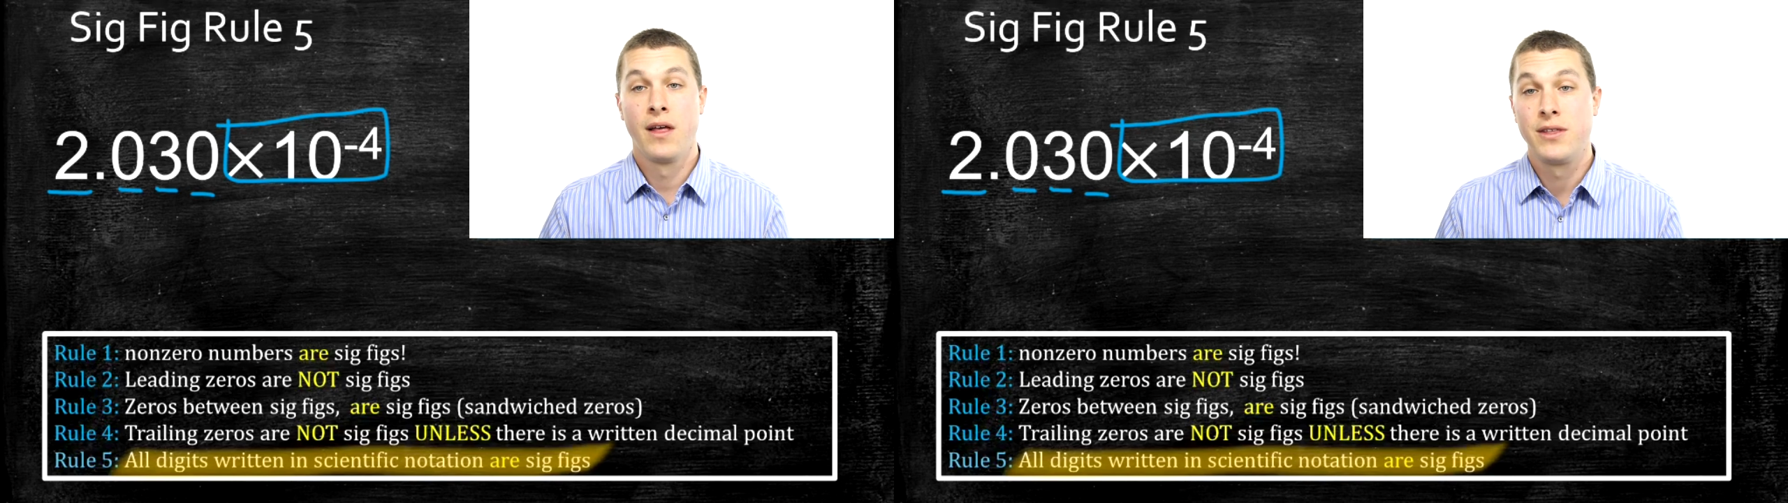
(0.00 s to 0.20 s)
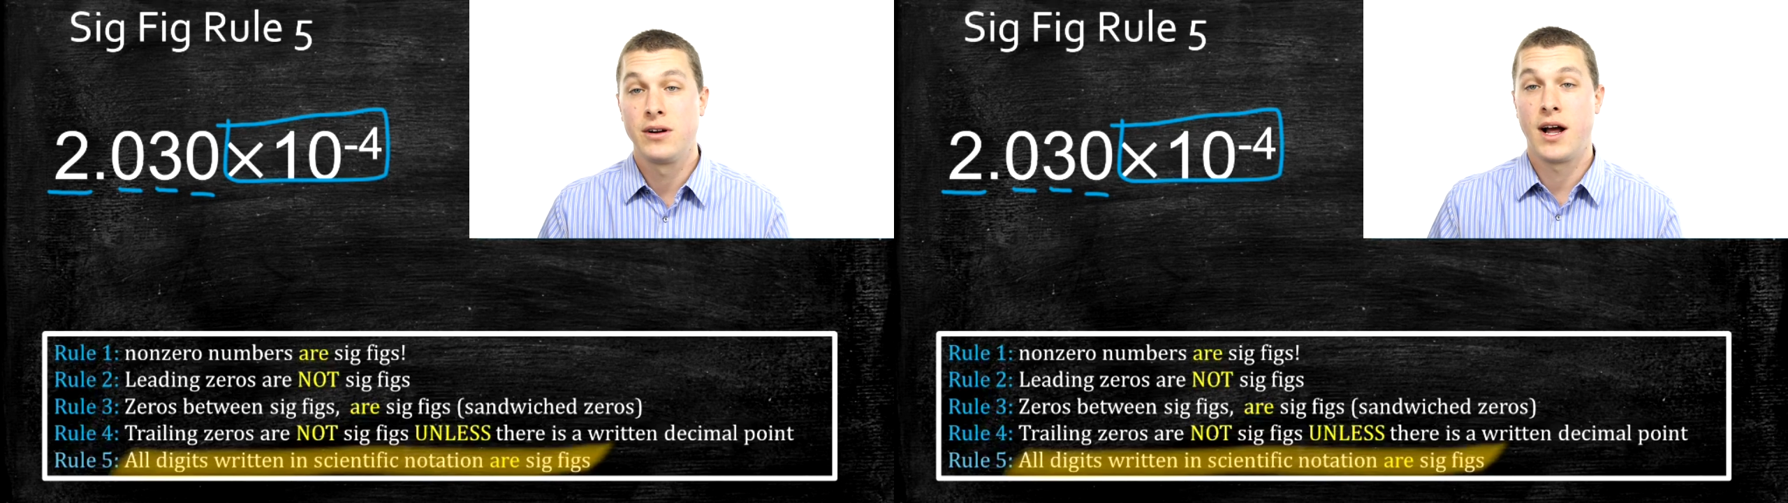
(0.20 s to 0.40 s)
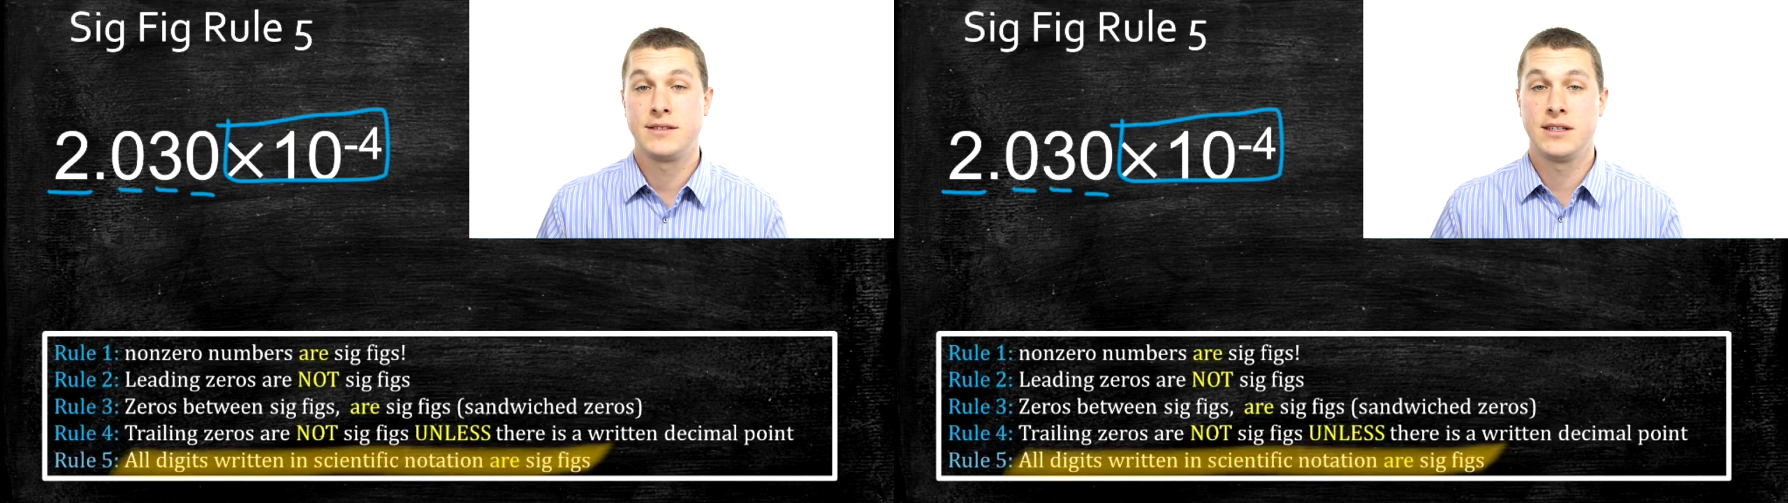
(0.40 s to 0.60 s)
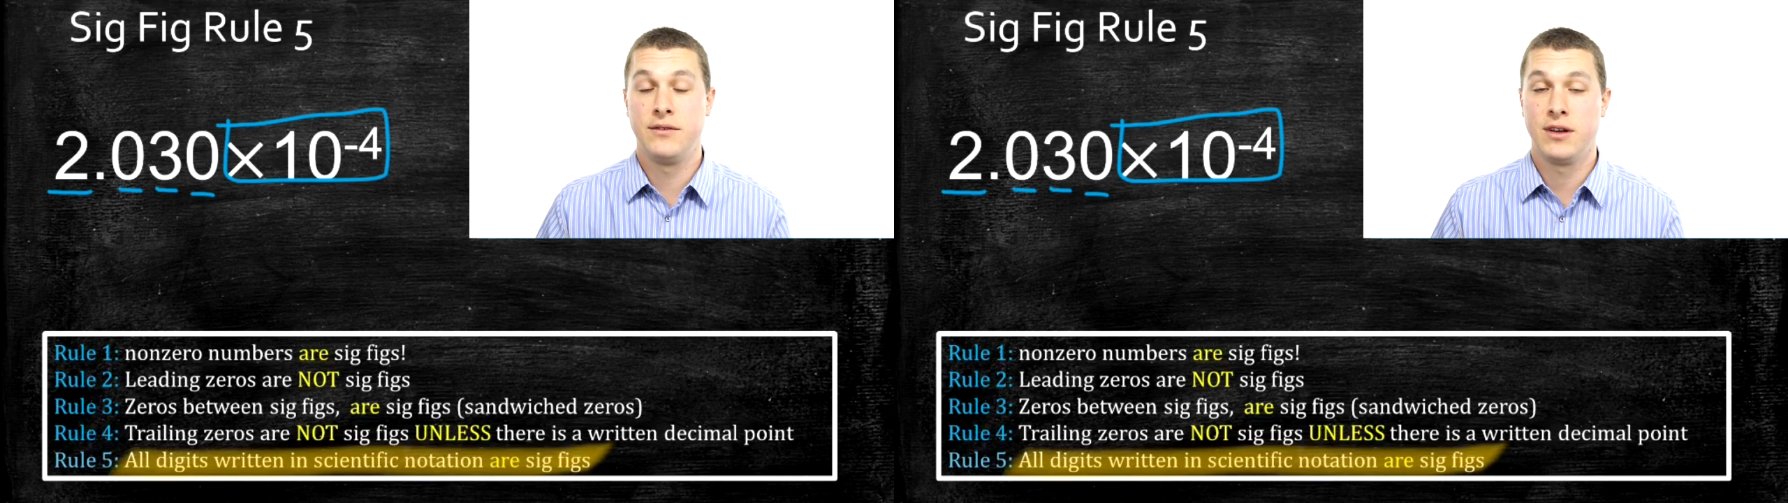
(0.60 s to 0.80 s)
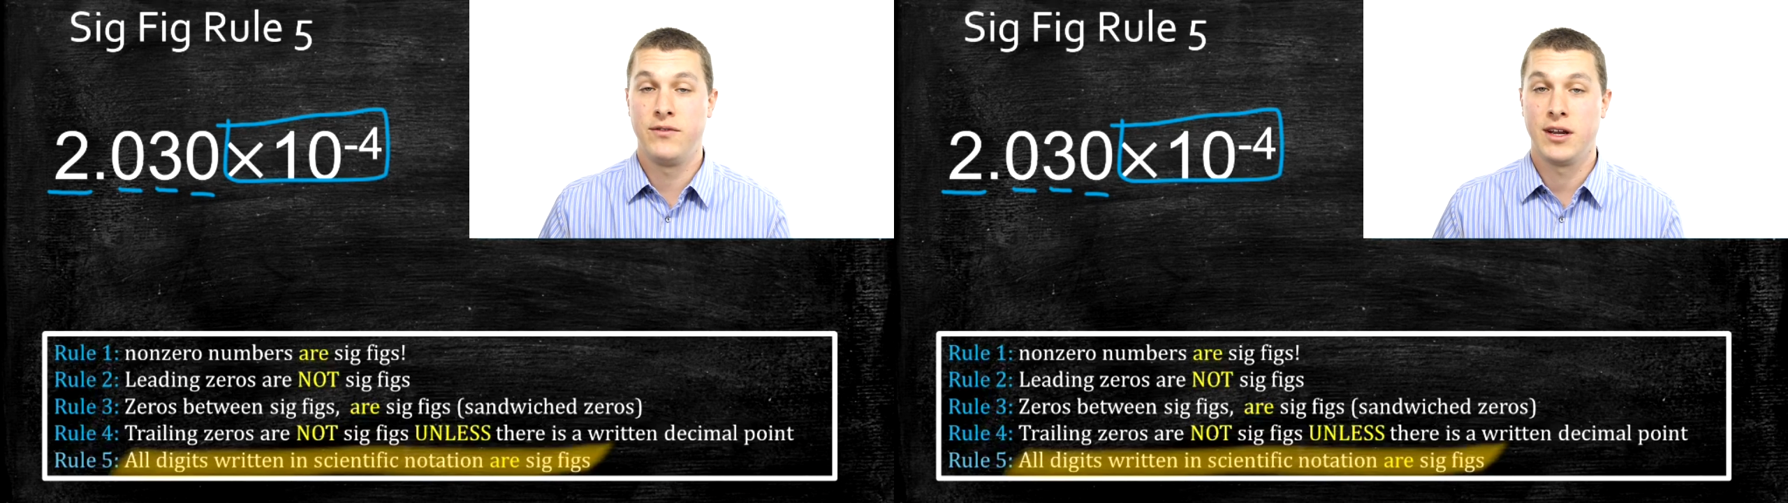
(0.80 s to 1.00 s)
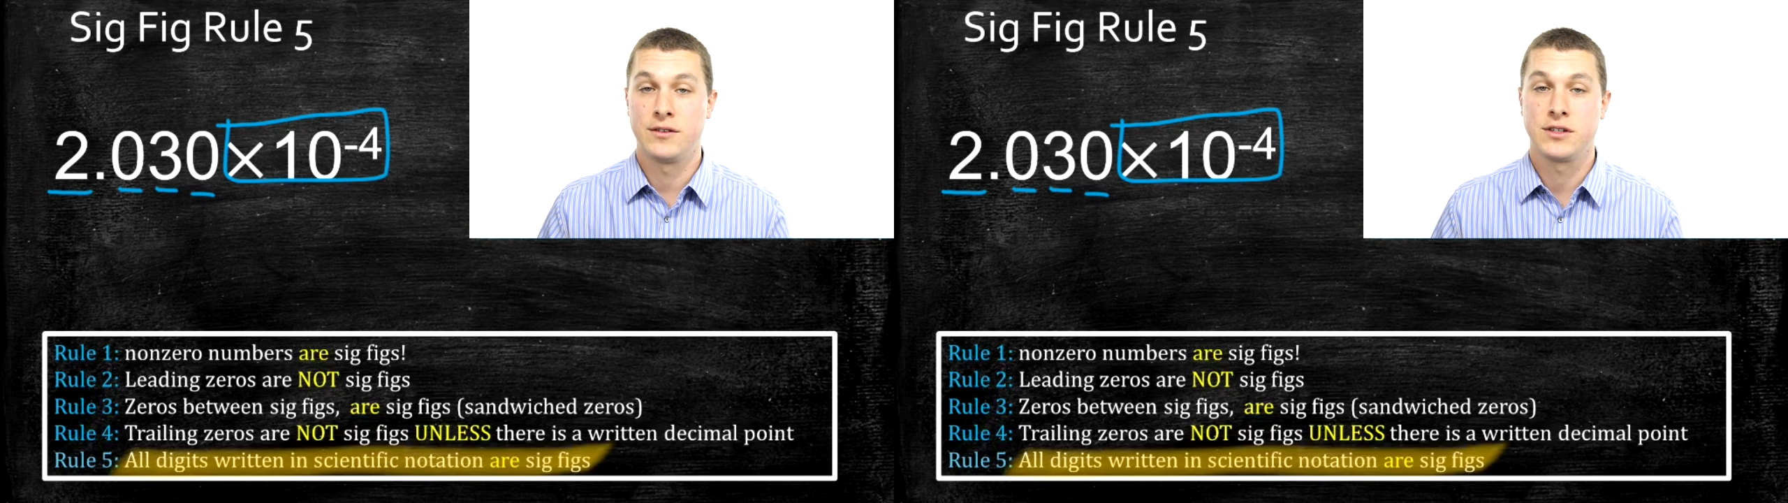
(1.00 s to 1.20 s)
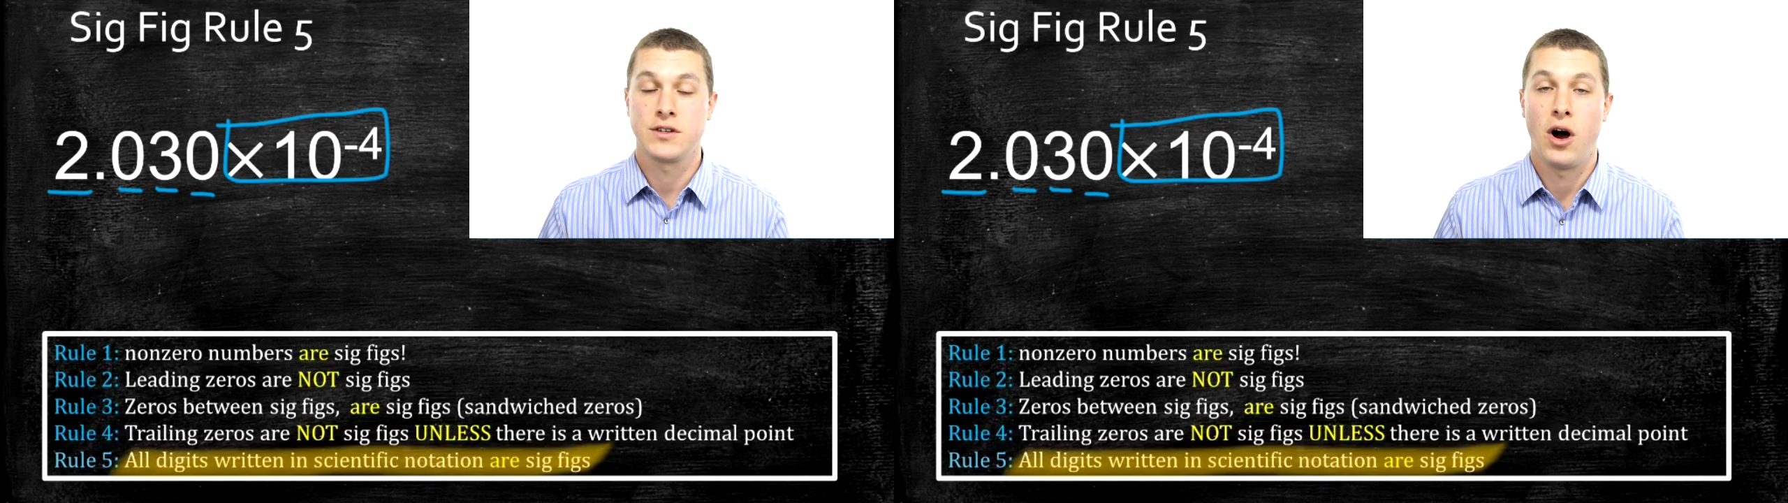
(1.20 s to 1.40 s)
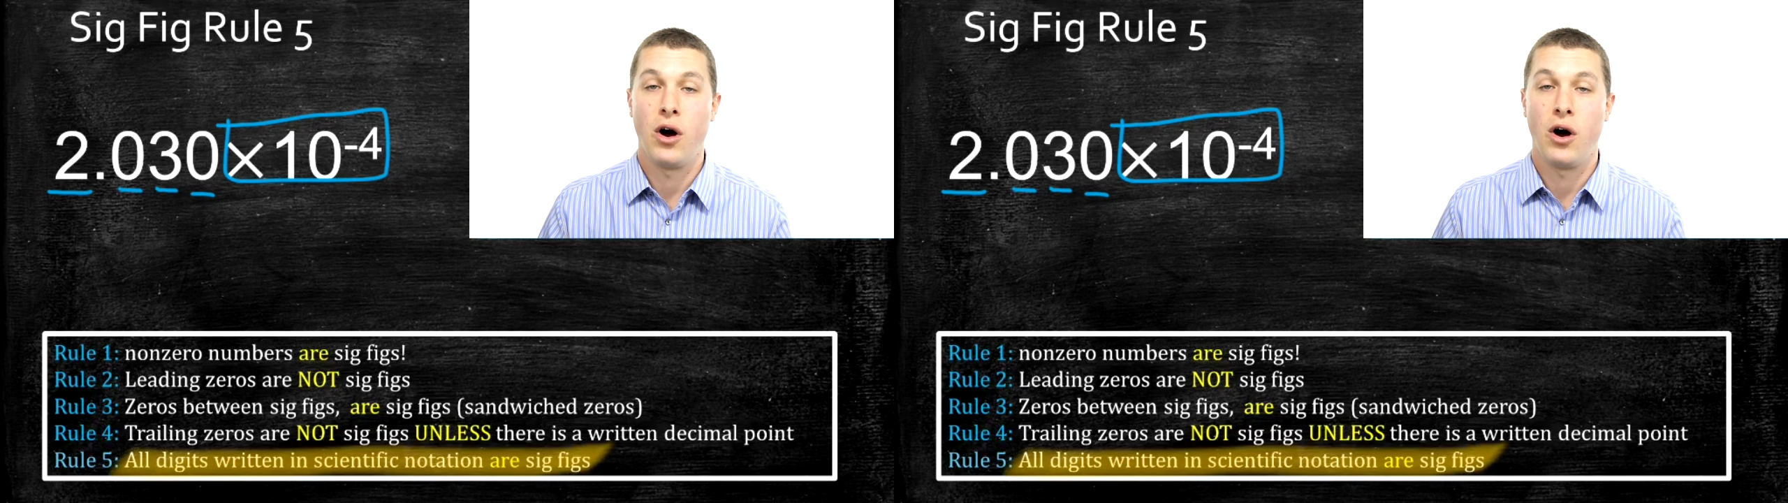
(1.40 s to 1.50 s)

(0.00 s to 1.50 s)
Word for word: They're not significant figures because